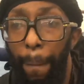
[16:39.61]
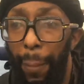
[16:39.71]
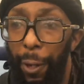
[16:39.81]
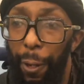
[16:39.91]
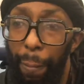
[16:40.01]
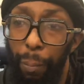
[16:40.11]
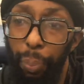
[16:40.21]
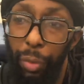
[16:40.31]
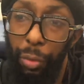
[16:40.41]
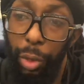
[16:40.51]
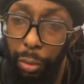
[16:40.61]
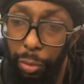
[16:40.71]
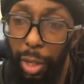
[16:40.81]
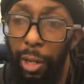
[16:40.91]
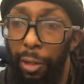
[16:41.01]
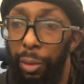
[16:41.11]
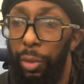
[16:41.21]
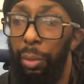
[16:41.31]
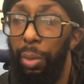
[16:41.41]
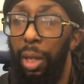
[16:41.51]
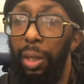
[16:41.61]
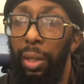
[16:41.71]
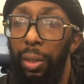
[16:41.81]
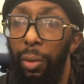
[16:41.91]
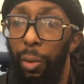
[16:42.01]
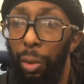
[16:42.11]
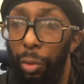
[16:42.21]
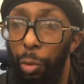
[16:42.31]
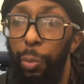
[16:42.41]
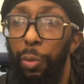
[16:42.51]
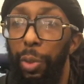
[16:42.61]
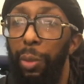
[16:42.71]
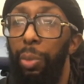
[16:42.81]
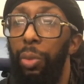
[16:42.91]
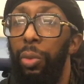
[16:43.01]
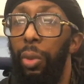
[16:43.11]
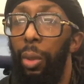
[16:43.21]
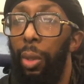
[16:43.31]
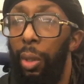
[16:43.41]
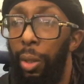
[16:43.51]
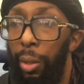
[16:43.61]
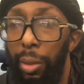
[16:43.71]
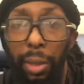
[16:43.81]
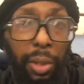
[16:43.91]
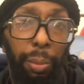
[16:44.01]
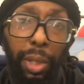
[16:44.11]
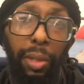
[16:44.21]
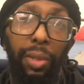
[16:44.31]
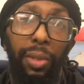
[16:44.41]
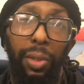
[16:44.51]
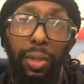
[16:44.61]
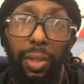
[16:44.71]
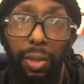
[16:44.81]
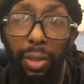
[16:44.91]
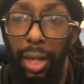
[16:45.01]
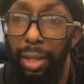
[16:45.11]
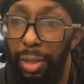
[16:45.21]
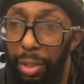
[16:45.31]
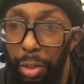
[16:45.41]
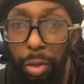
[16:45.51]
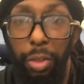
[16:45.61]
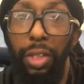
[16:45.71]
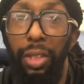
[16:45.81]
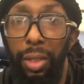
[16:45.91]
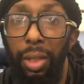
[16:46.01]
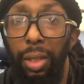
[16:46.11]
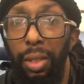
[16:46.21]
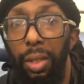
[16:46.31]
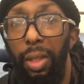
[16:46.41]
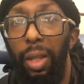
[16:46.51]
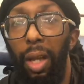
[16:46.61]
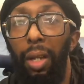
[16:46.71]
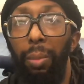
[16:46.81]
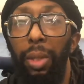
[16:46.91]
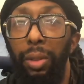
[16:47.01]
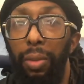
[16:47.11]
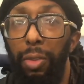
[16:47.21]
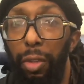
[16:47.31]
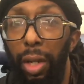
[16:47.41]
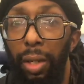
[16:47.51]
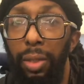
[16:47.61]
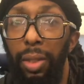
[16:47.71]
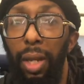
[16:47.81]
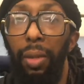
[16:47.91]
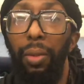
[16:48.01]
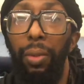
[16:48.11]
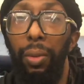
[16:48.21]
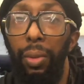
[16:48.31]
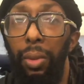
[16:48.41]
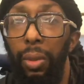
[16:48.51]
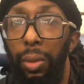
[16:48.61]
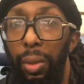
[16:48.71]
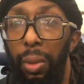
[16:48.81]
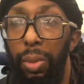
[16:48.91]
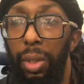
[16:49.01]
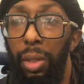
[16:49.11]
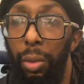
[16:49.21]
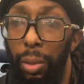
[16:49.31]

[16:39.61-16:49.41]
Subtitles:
But if you can find somebody or a group of people, nothing beats that synergistic element of training together. You know what I'm saying?